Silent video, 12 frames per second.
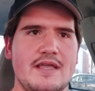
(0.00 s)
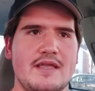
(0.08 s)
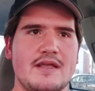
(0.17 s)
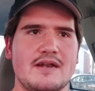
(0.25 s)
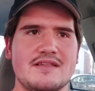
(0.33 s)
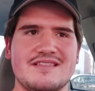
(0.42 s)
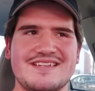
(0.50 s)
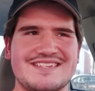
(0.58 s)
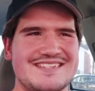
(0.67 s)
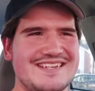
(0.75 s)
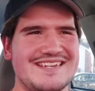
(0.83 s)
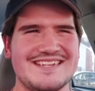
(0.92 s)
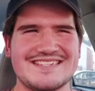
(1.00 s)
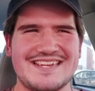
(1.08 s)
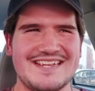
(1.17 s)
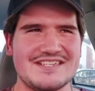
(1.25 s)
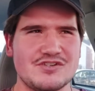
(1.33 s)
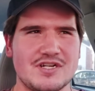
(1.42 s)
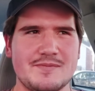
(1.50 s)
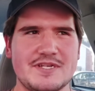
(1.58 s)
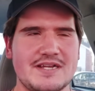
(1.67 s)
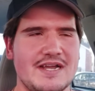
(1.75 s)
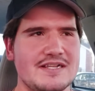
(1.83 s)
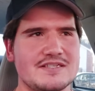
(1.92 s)
and I think CNN's hands are going to be
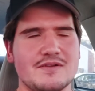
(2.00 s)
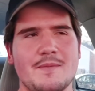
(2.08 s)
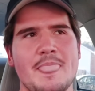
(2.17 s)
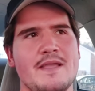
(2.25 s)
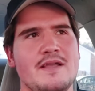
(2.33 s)
tied. So